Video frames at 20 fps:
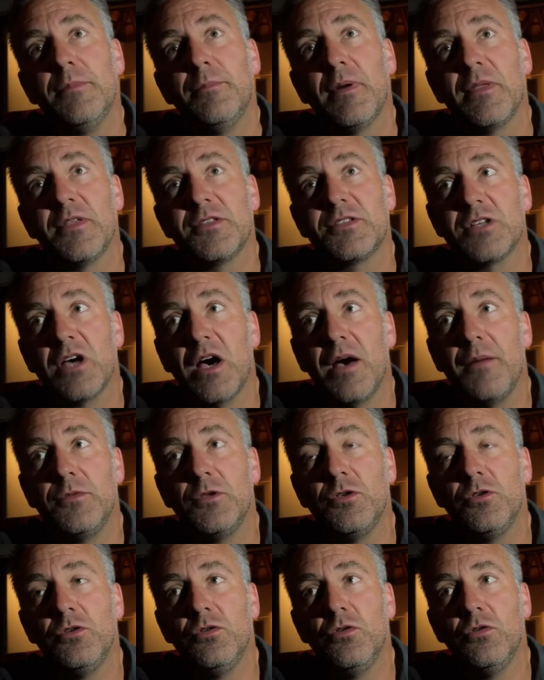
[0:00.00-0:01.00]
by the
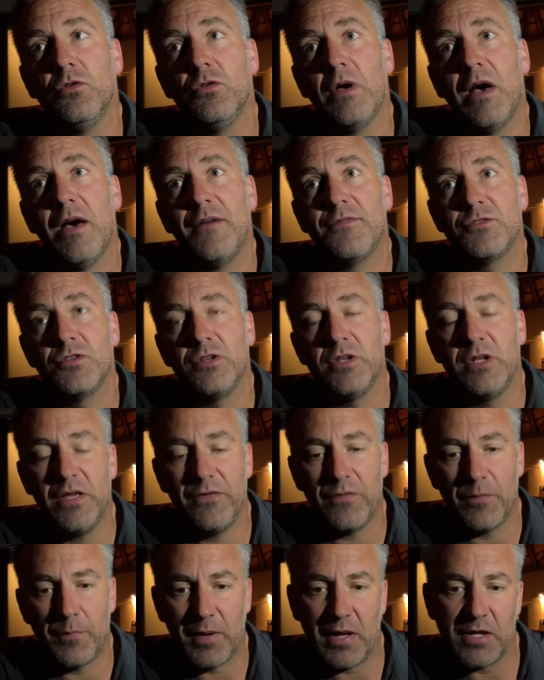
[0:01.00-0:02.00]
time you have to
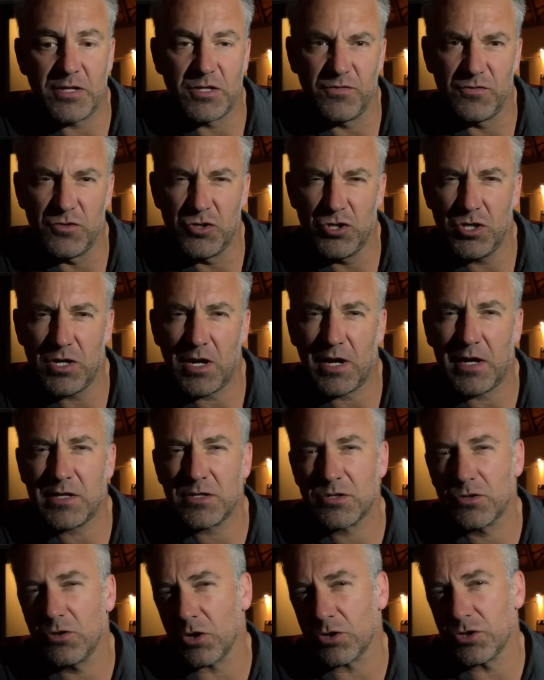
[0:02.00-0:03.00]
leave a place, you've
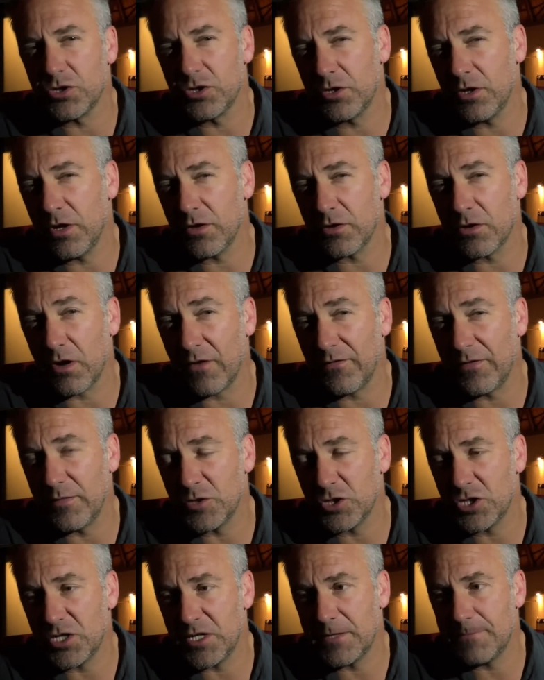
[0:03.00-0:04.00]
just gotten to know the coffee
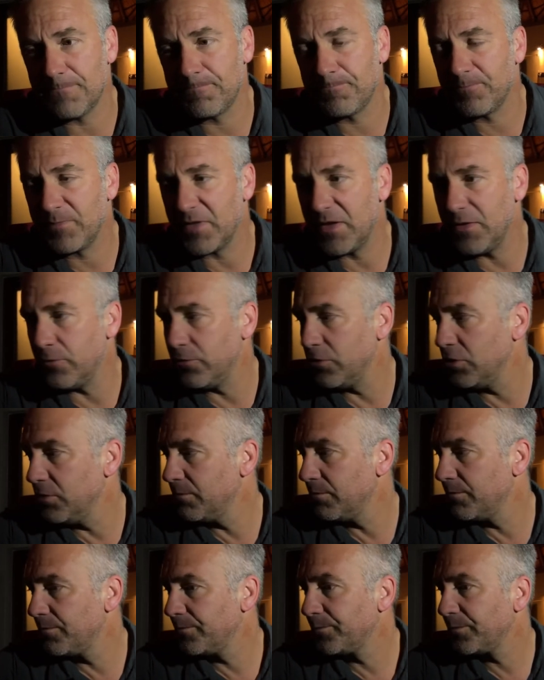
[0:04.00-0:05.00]
machine in the
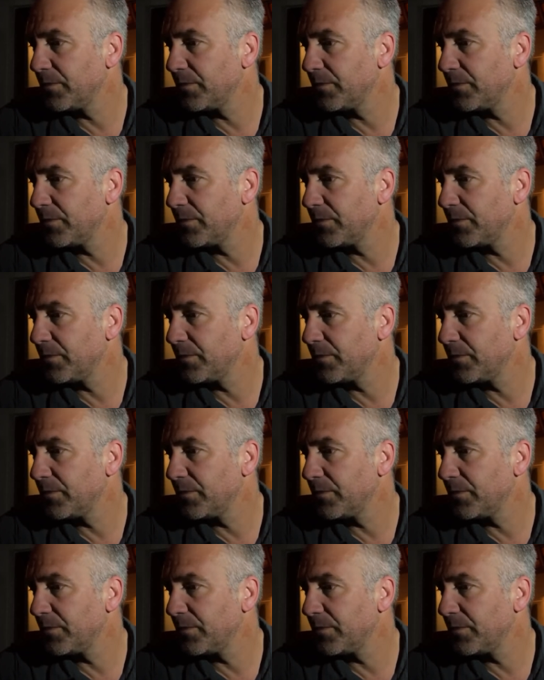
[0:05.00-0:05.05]
room.